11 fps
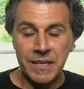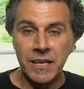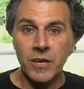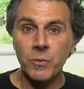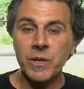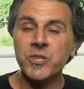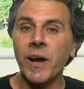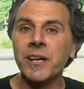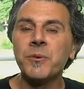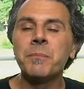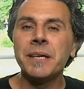we try to
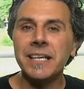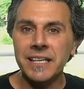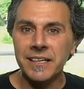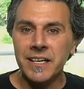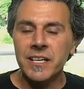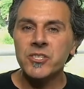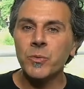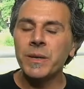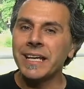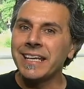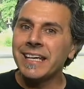repeat it so we
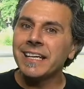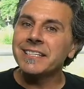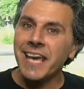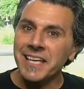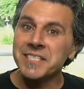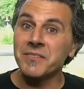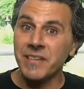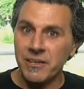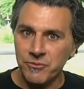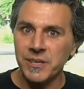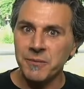can get a taste of that
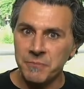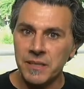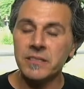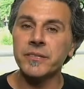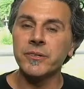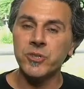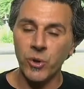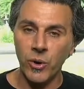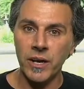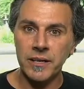freedom, peace, and joy.